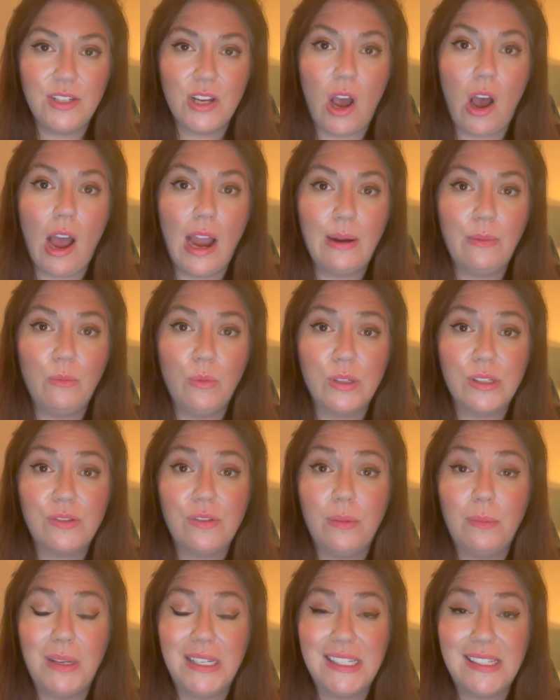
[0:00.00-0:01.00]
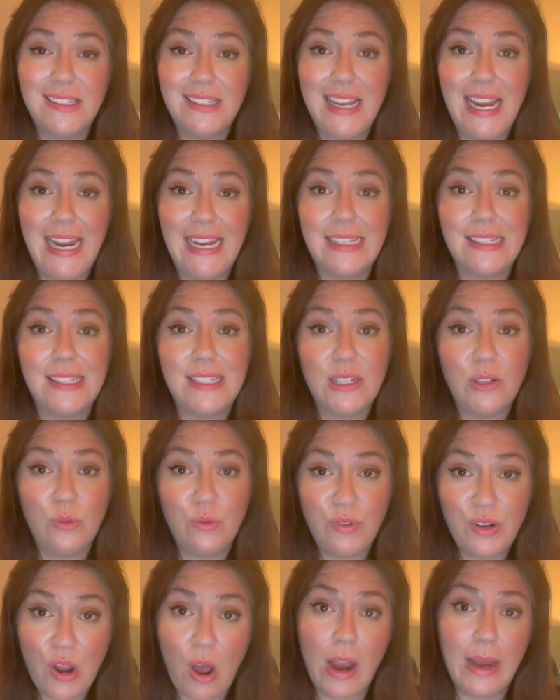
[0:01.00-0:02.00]
time was from a 6 till
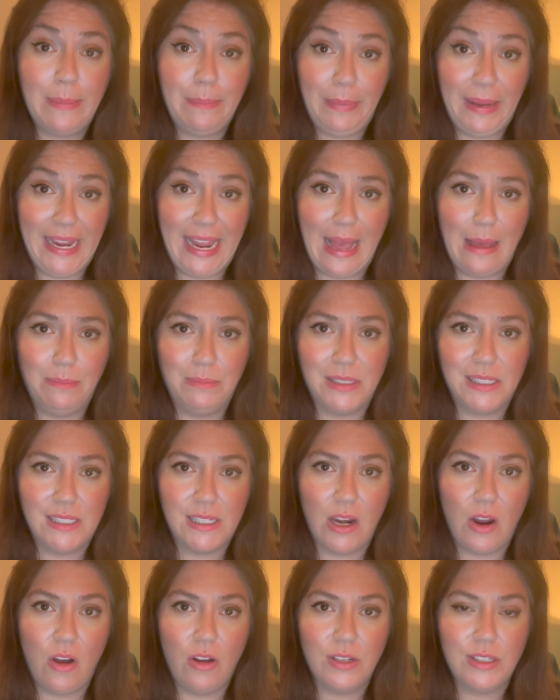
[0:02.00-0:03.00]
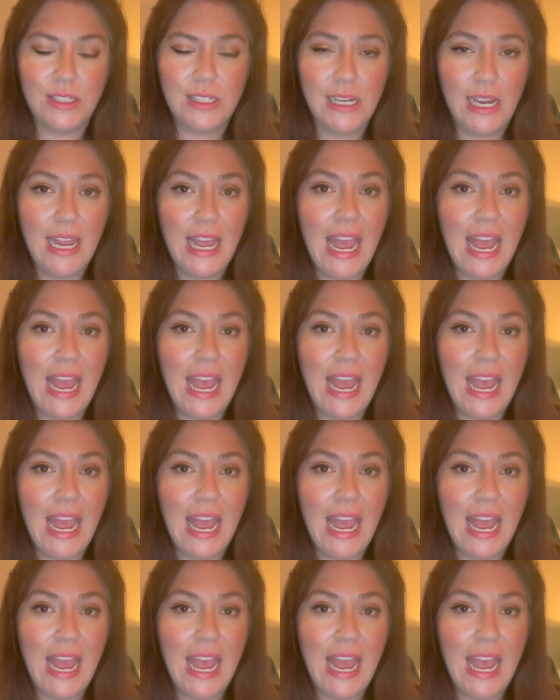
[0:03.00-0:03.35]
9 p.m. slot.